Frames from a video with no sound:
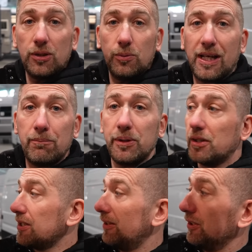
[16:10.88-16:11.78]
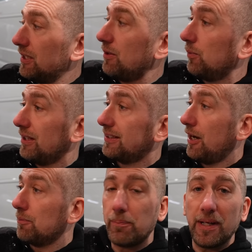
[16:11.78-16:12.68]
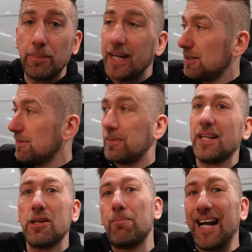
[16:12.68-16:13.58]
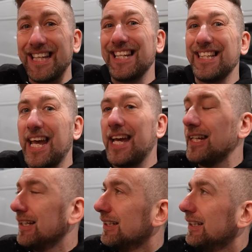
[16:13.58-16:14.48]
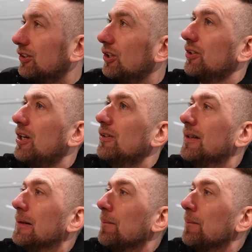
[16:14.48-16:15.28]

you camping on your own, you didn't want to set up the big bed, you maybe had your bike in there, don't know.